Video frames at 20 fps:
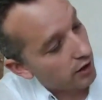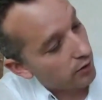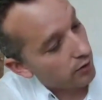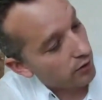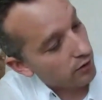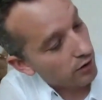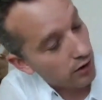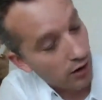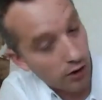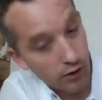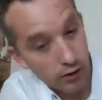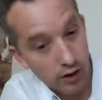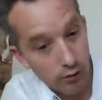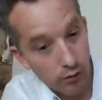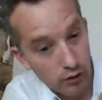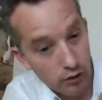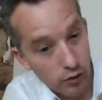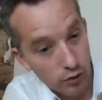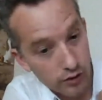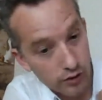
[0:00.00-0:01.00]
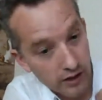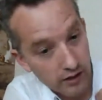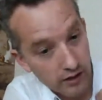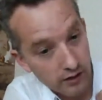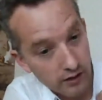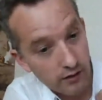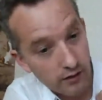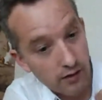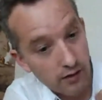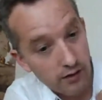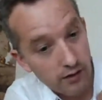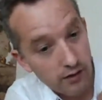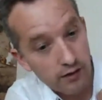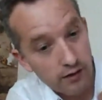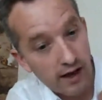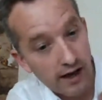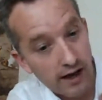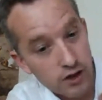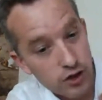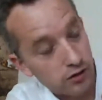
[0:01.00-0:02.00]
yoga recording
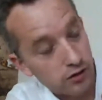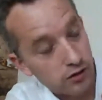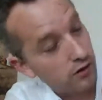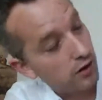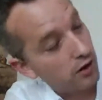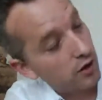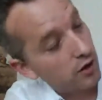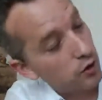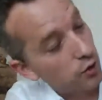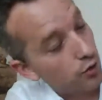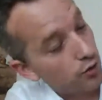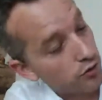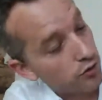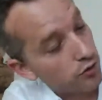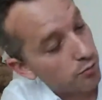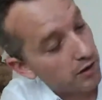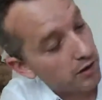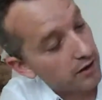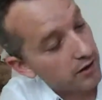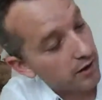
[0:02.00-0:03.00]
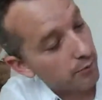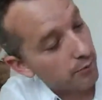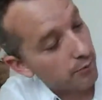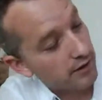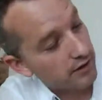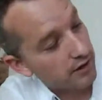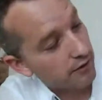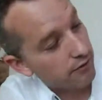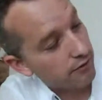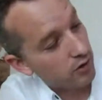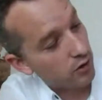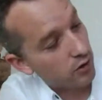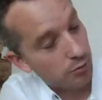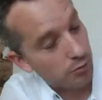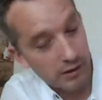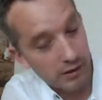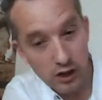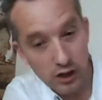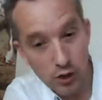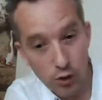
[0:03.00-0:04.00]
section. Yours will be something different. It'll
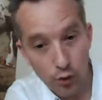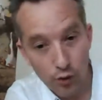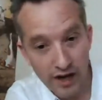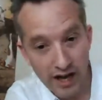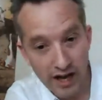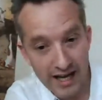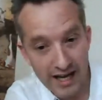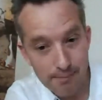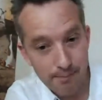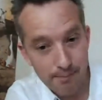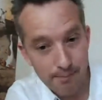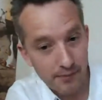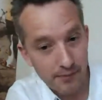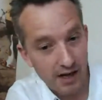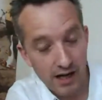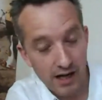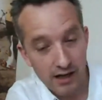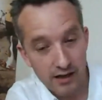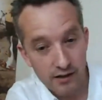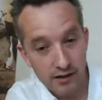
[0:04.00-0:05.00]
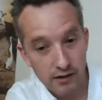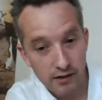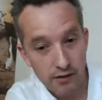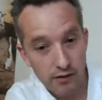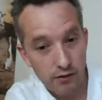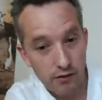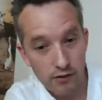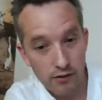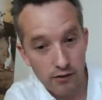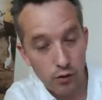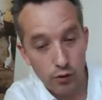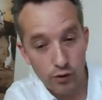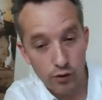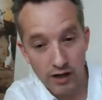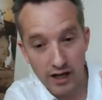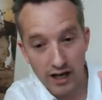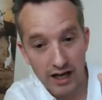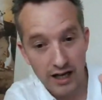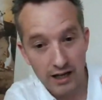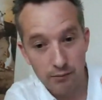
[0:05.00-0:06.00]
be your name and your
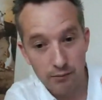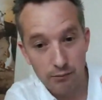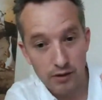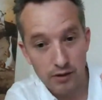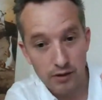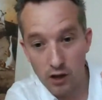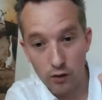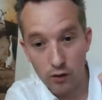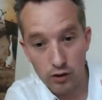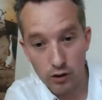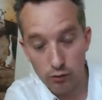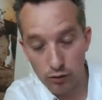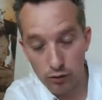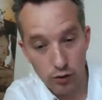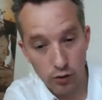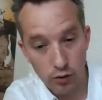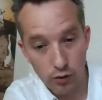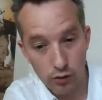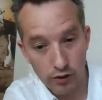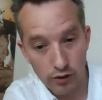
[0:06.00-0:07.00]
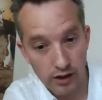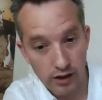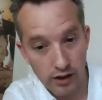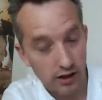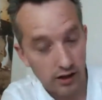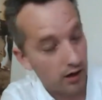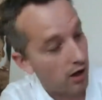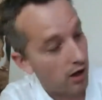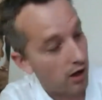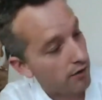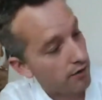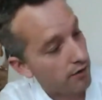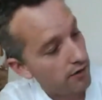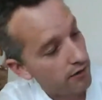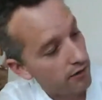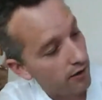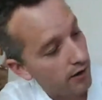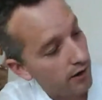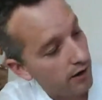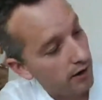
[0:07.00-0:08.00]
name, yoga recording
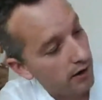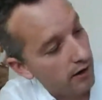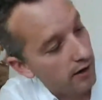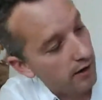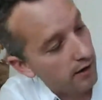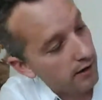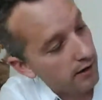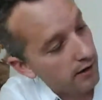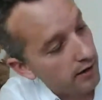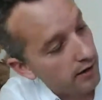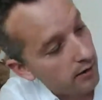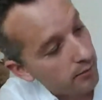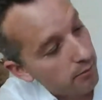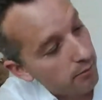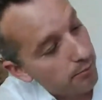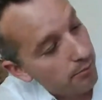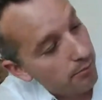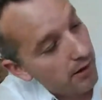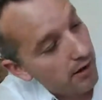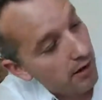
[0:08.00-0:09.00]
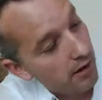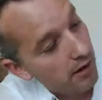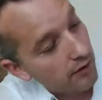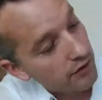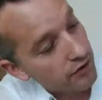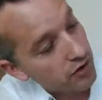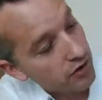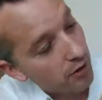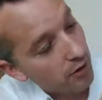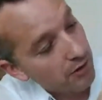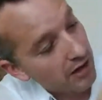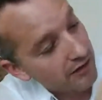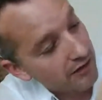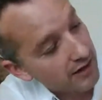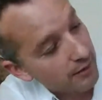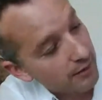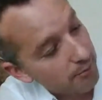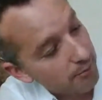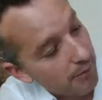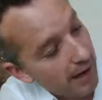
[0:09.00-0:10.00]
classes. Click on the top left
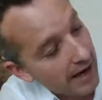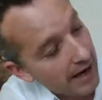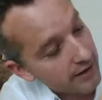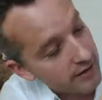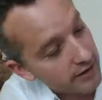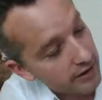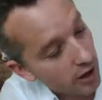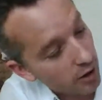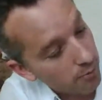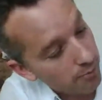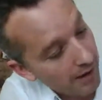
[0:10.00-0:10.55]
again, back to go